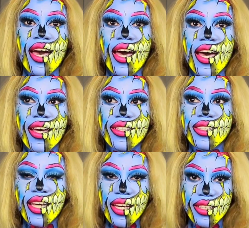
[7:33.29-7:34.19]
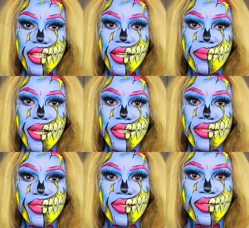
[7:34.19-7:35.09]
And yeah, check out my other
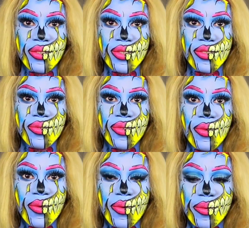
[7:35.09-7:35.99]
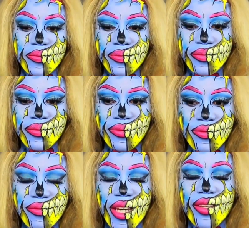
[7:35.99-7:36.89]
socials for
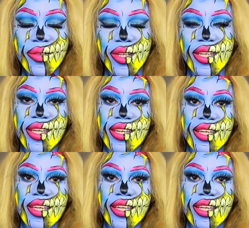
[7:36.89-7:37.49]
my other work.